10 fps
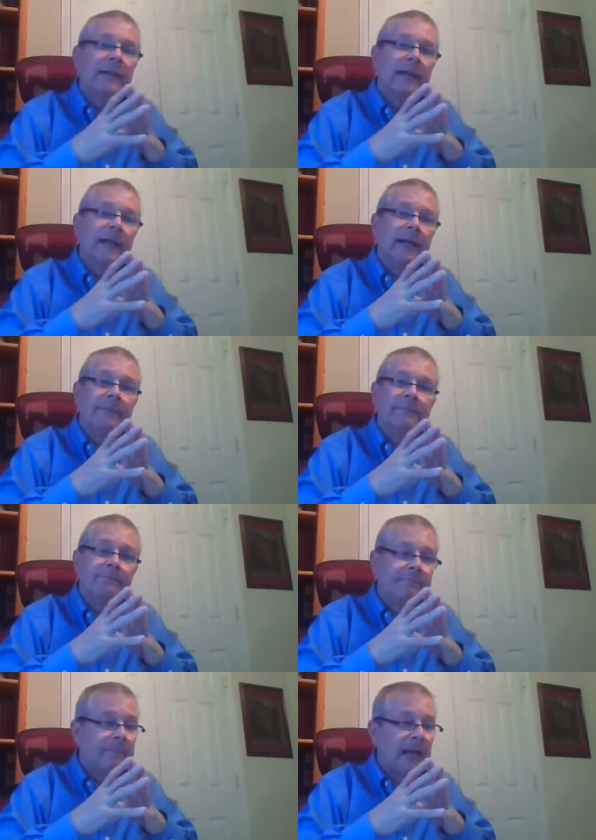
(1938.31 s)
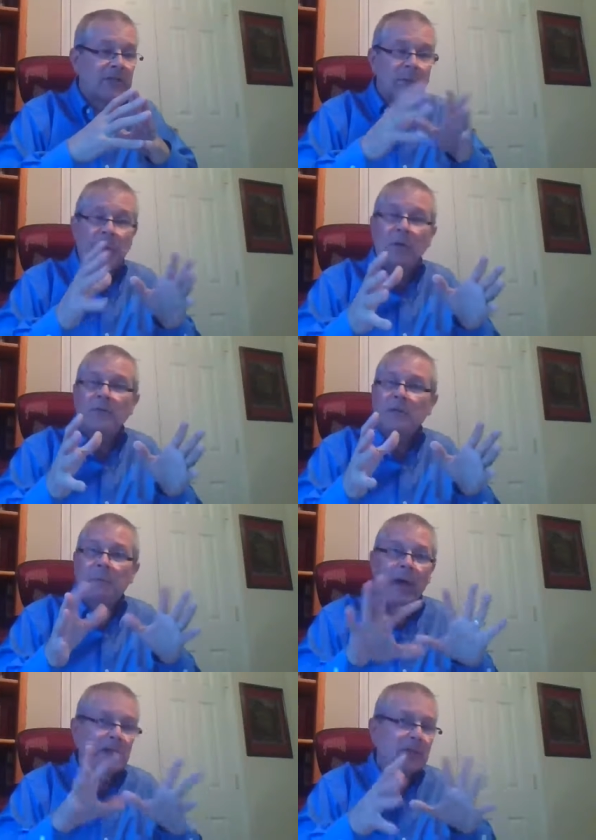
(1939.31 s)
I suppose it's
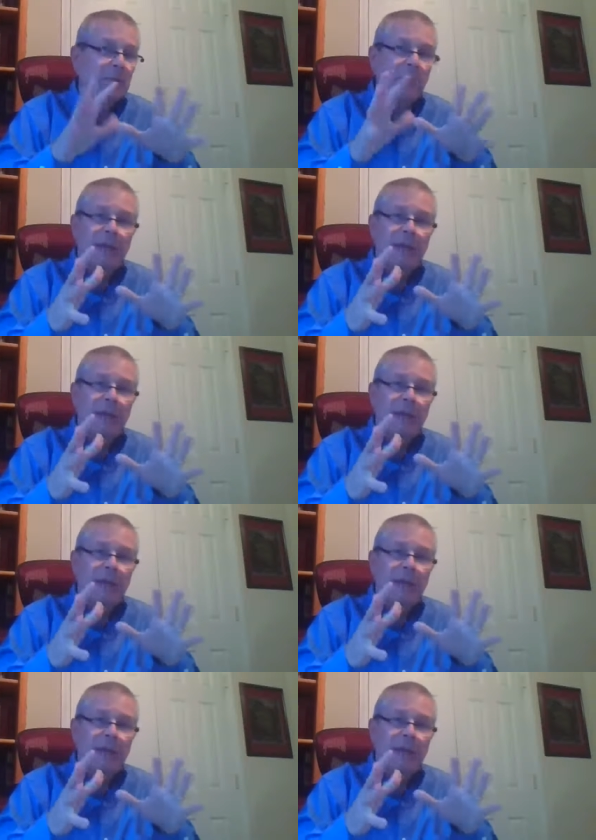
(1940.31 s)
possible,